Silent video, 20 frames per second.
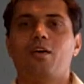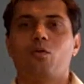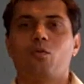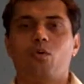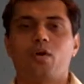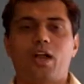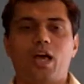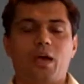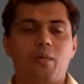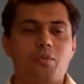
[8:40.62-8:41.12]

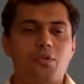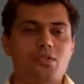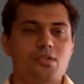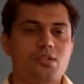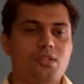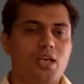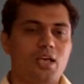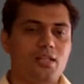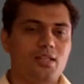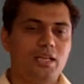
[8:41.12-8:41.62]
What happens
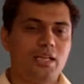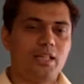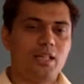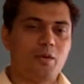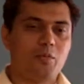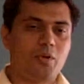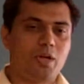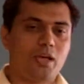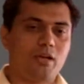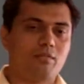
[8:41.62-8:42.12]
is I see
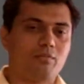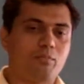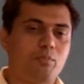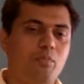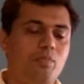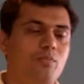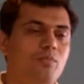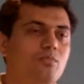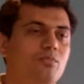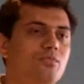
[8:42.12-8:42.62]
them like
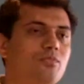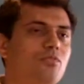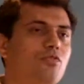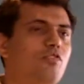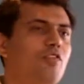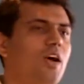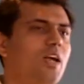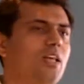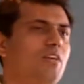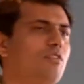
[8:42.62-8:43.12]

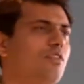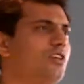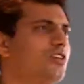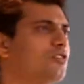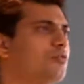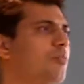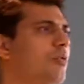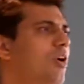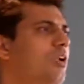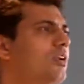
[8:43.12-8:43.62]
fighting for a
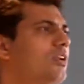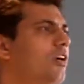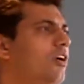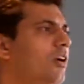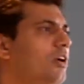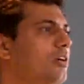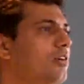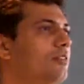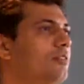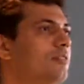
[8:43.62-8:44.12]
small toy,